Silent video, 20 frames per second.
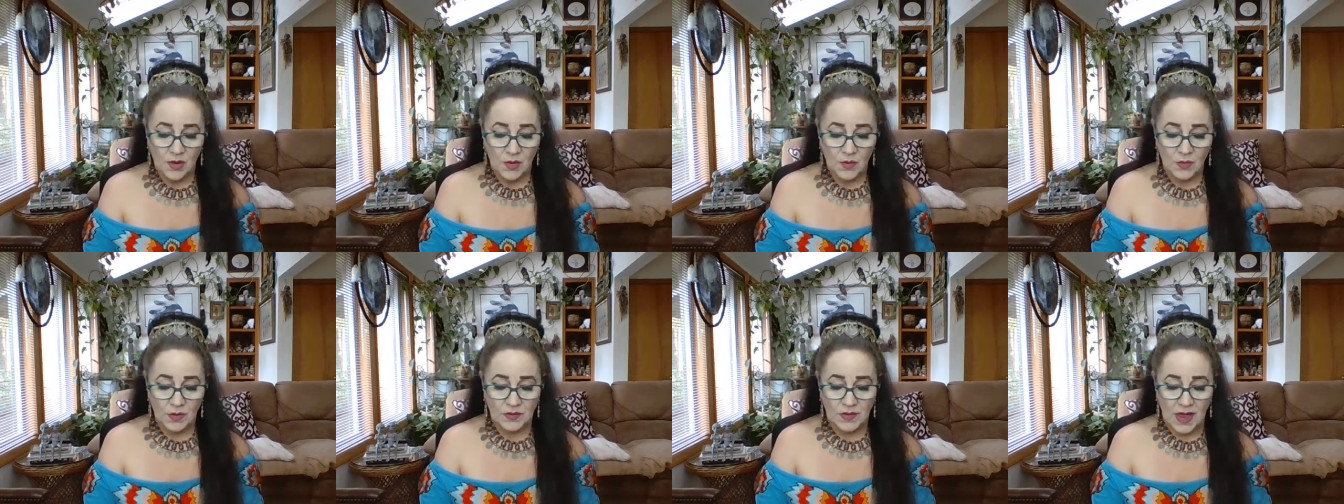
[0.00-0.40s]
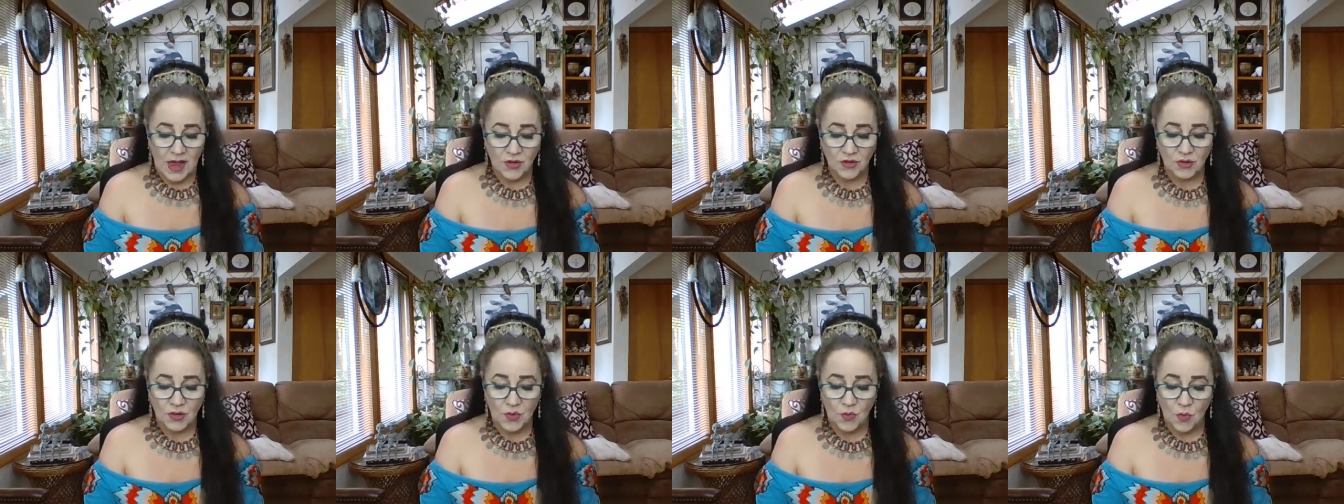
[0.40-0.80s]
was
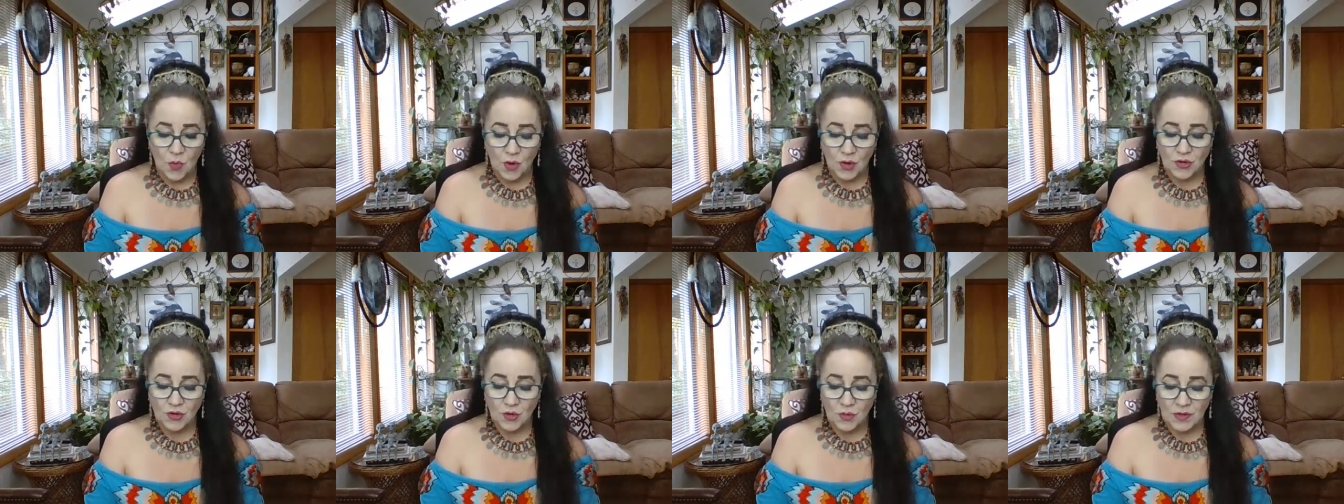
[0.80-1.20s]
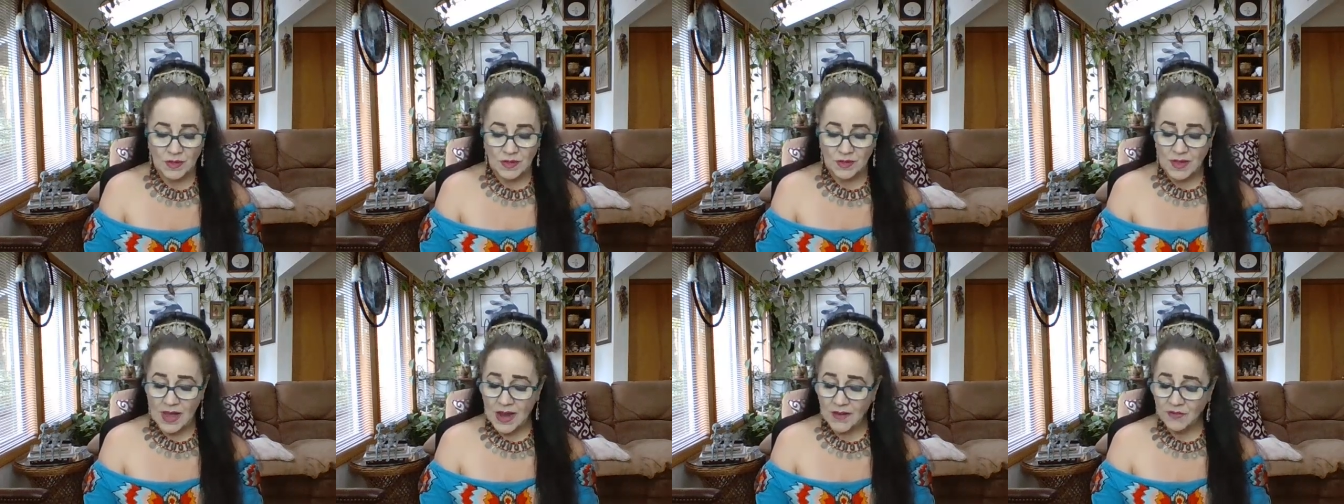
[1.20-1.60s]
actually worn during the
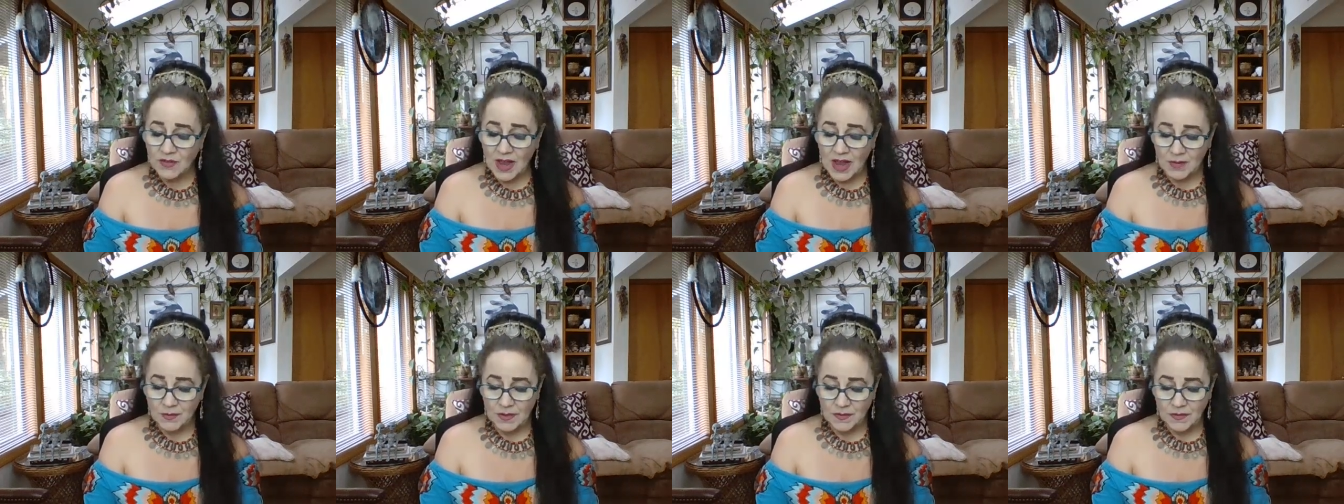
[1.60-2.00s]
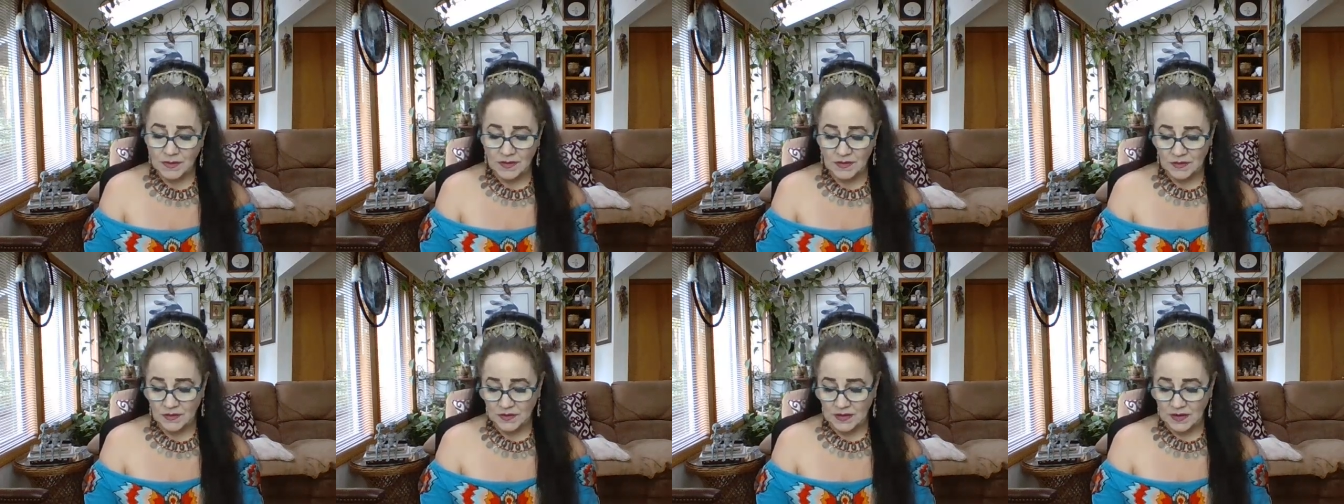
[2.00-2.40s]
lifetime of the
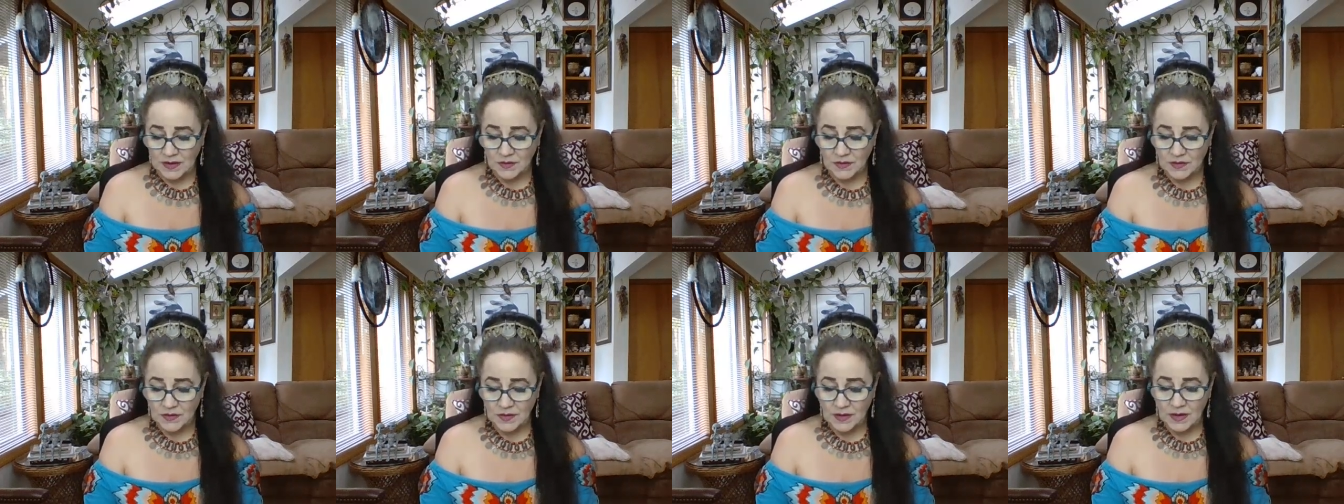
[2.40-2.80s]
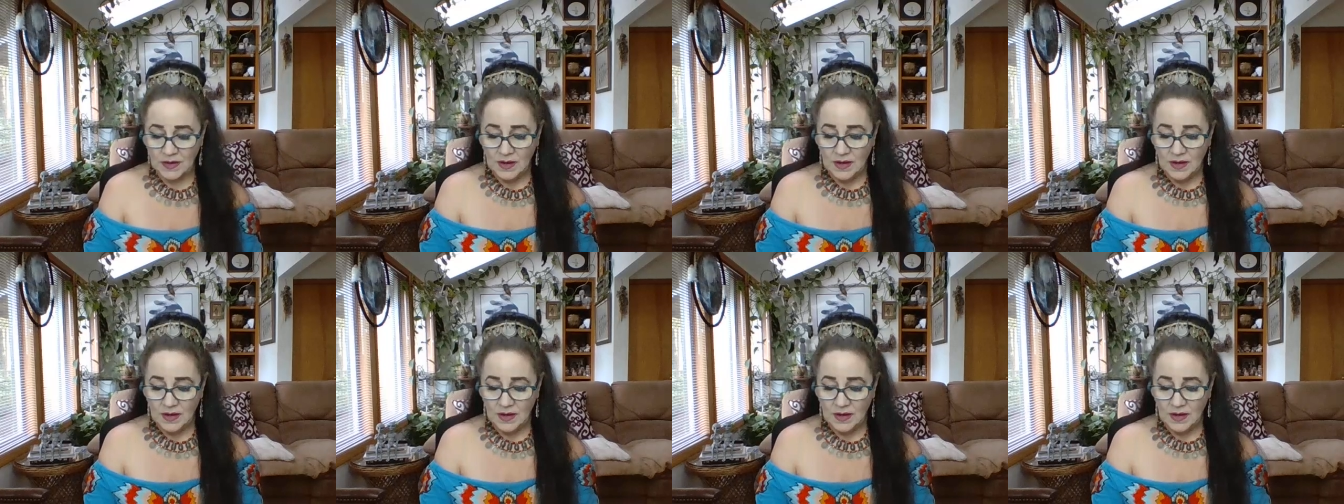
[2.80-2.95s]
deceased